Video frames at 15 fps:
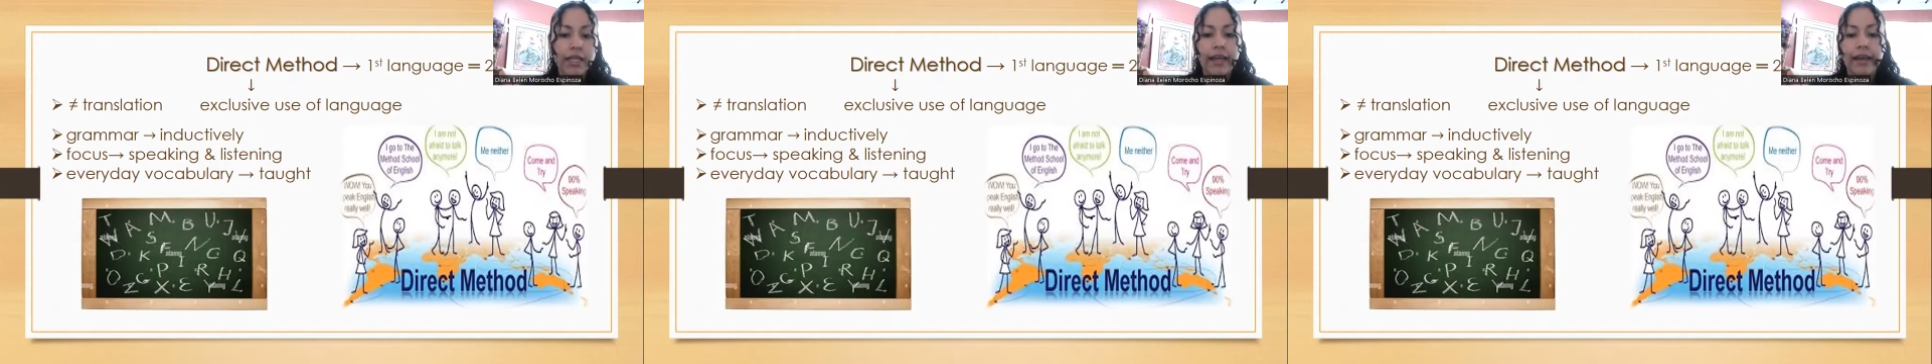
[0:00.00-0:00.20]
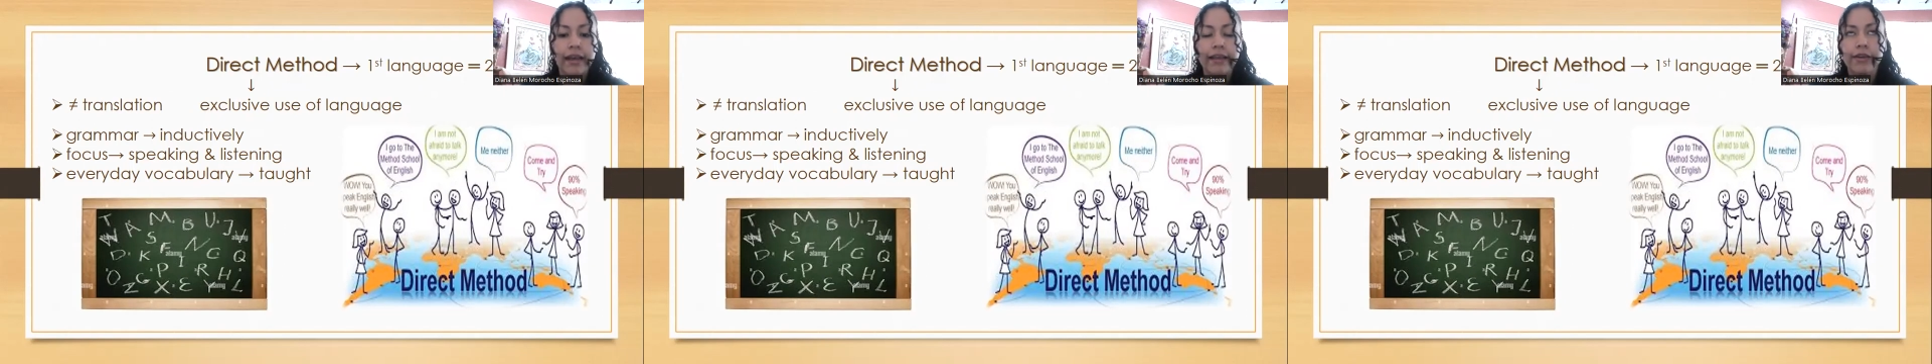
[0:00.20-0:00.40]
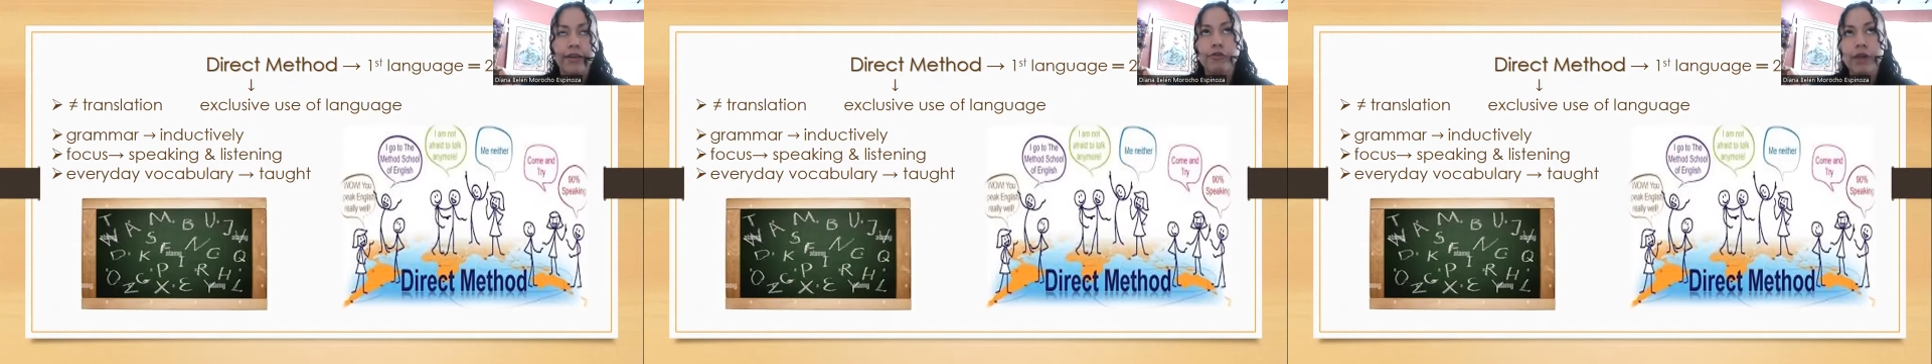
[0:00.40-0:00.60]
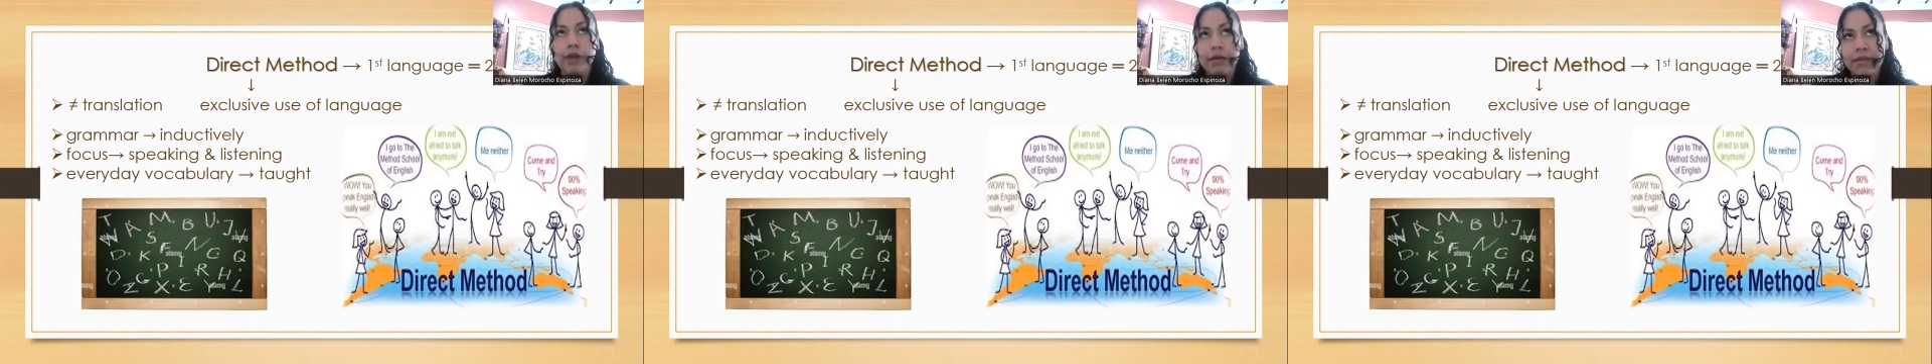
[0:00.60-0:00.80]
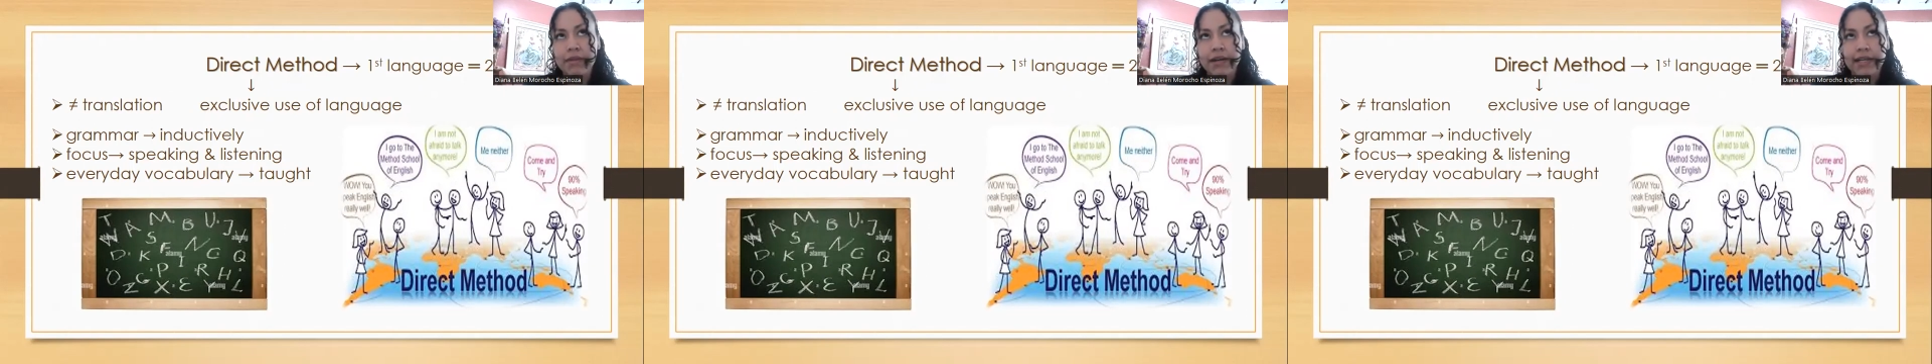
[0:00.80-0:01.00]
and
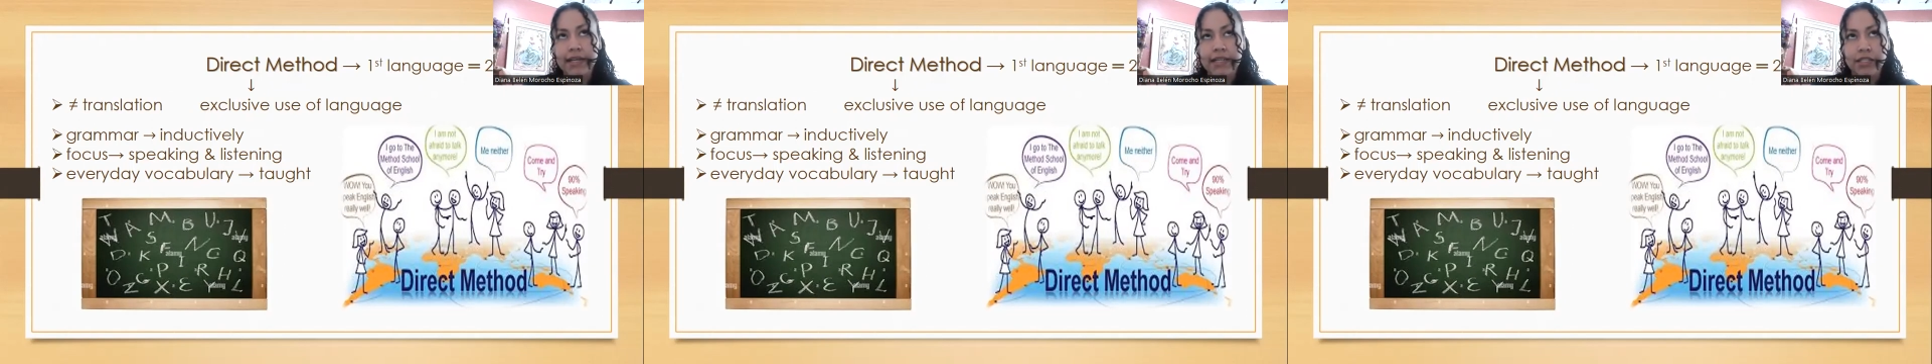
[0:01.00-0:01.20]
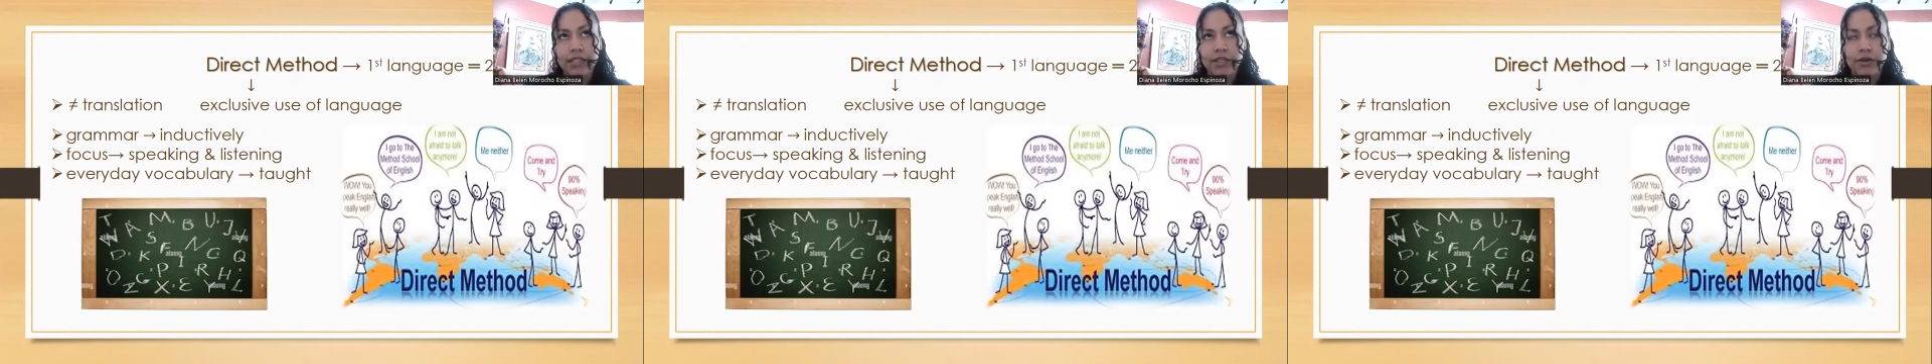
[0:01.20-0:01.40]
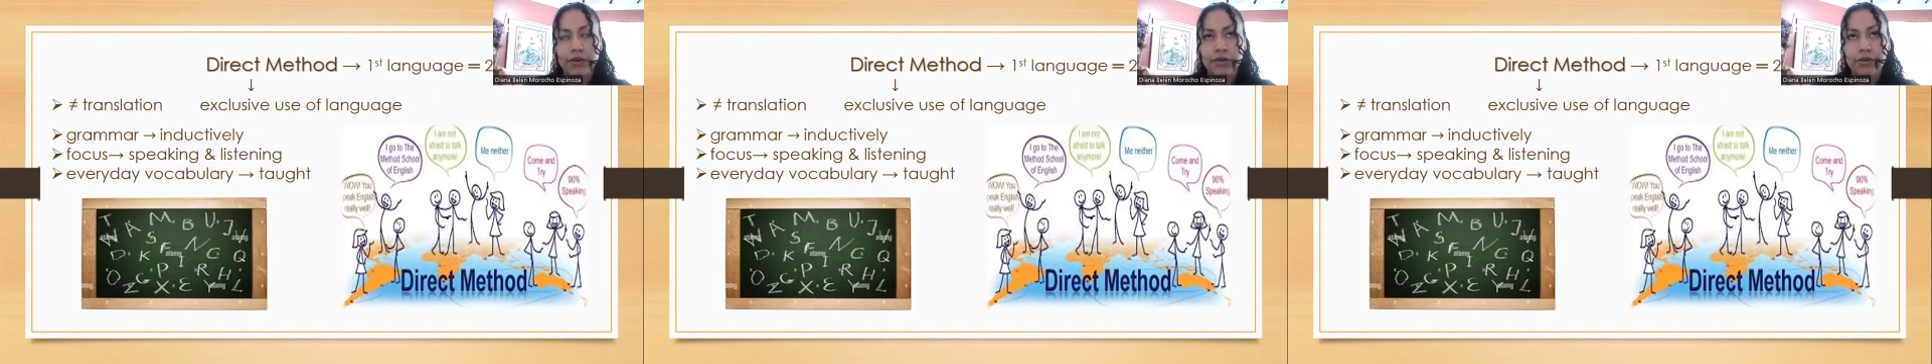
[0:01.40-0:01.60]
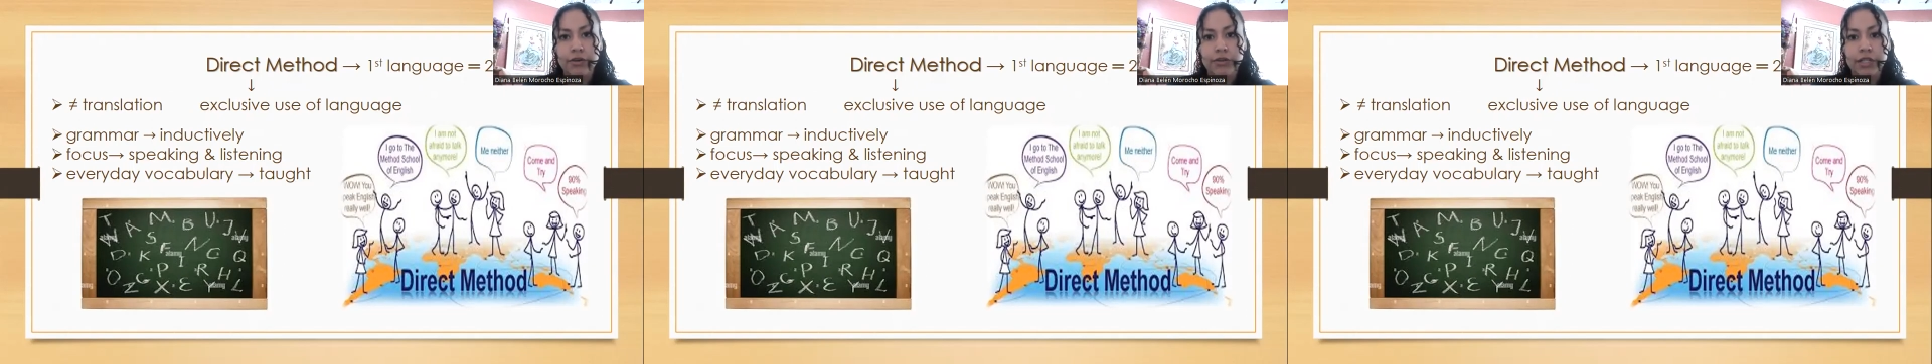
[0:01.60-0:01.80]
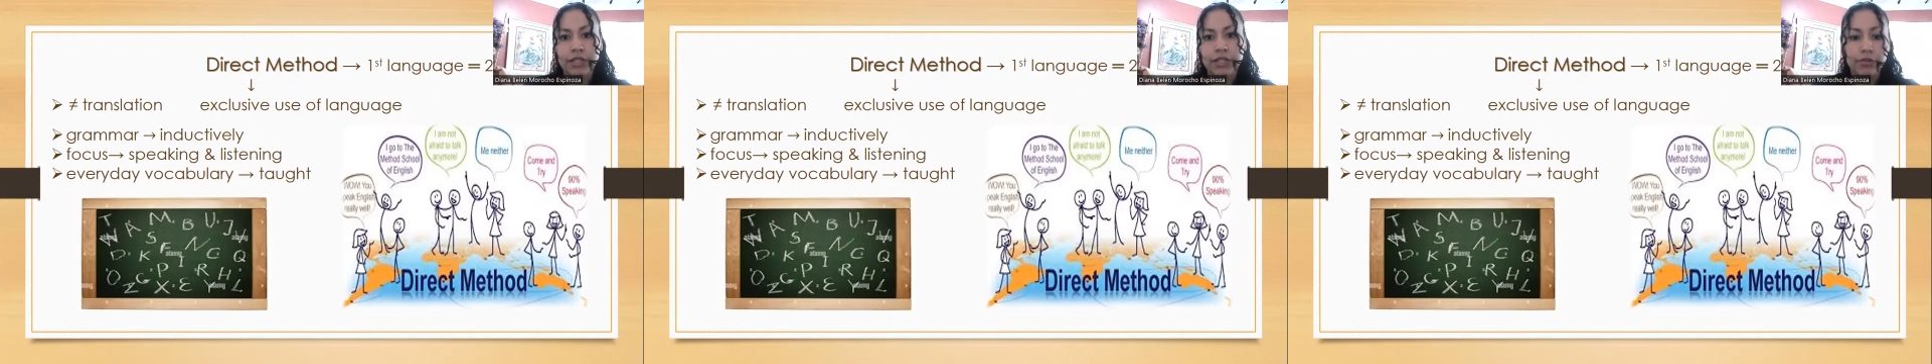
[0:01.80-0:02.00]
grammar is
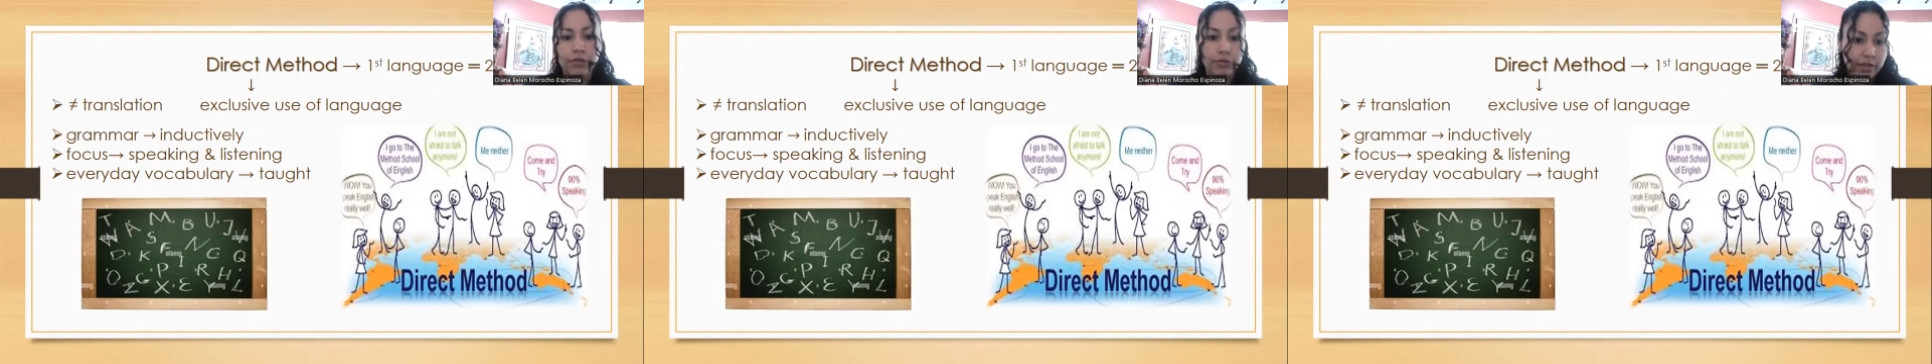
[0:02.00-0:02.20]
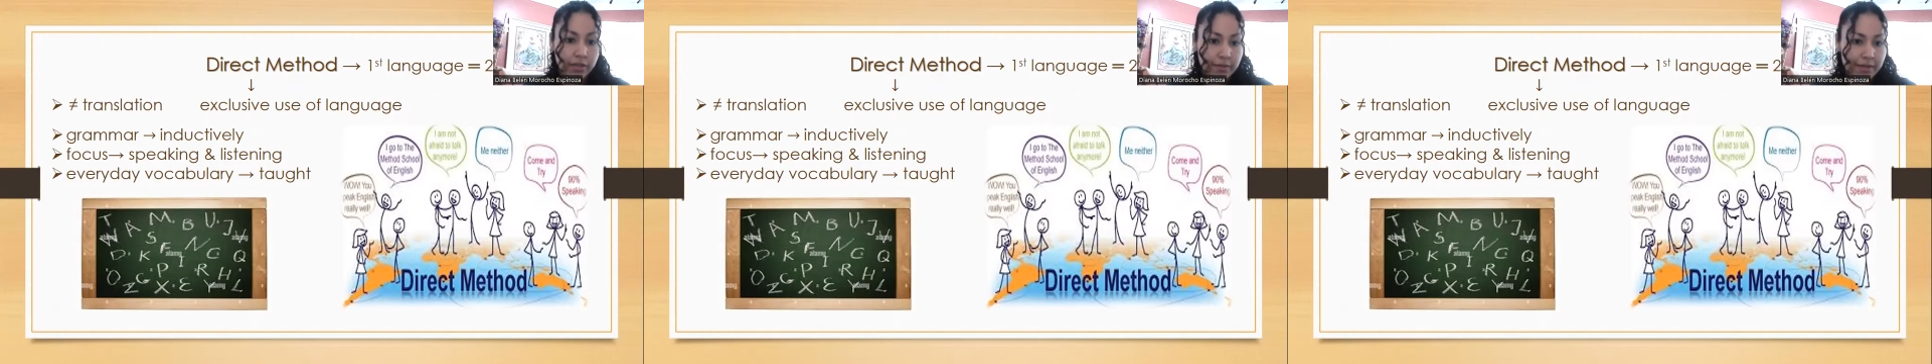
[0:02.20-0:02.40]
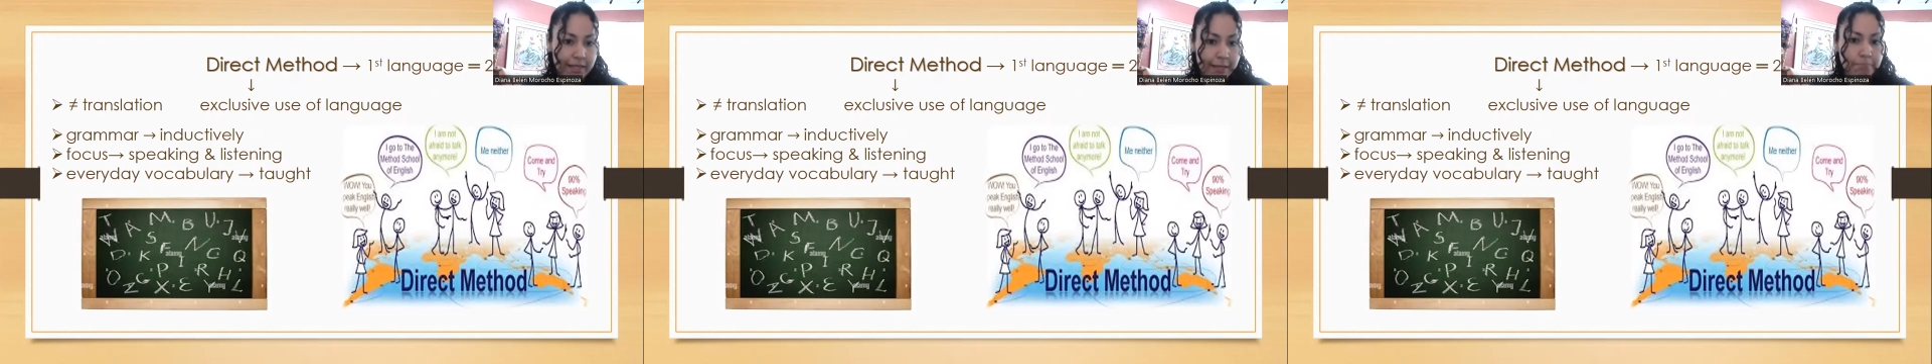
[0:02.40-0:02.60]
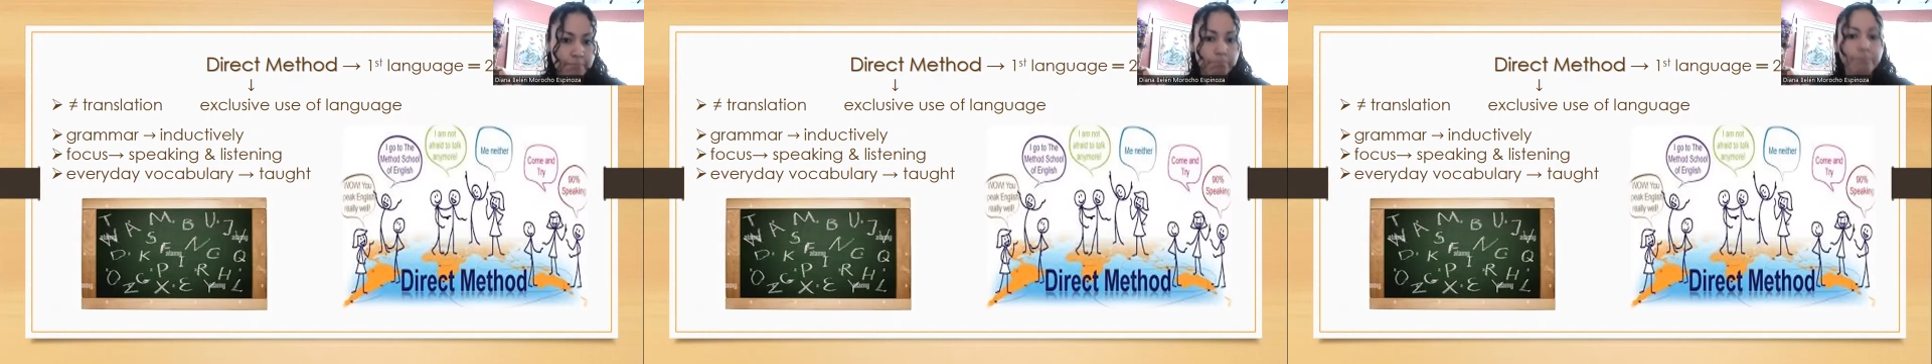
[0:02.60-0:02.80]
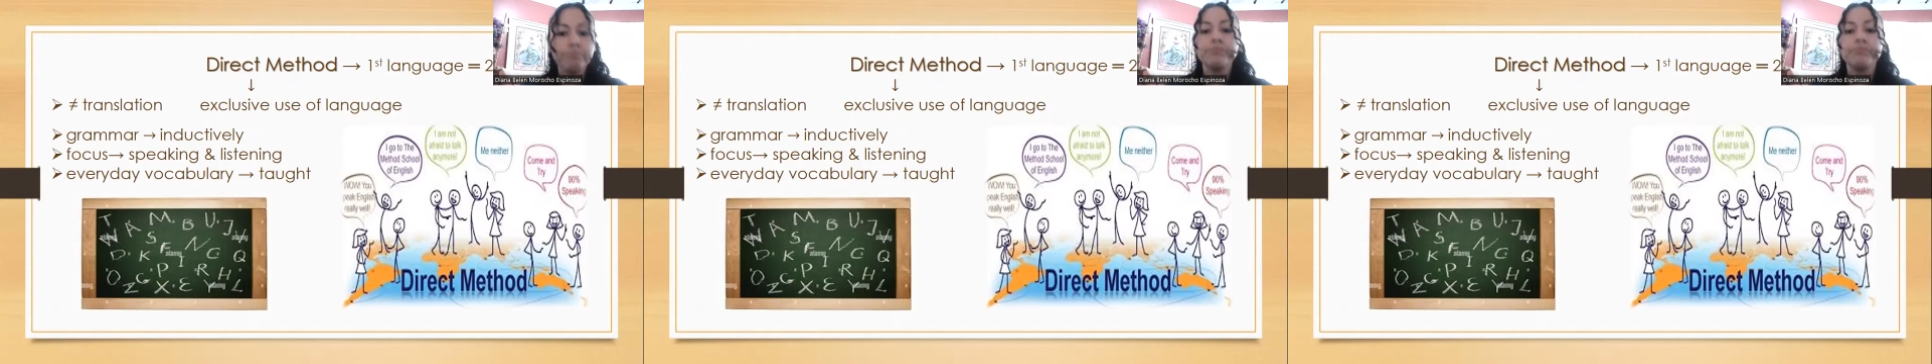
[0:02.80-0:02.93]
taught inductively.